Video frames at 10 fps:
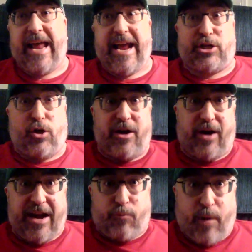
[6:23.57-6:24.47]
it's going
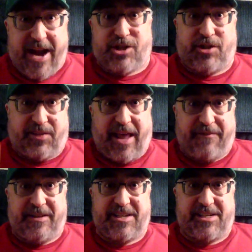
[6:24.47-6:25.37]
to enrage the
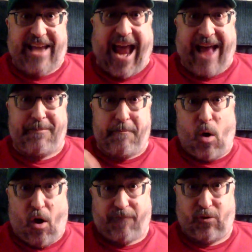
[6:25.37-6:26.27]
leftists at
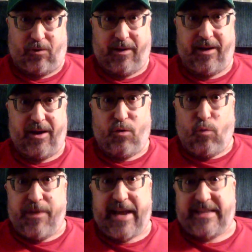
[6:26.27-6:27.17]
Marvel
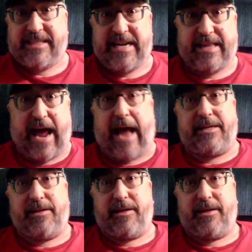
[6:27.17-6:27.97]
when they see that.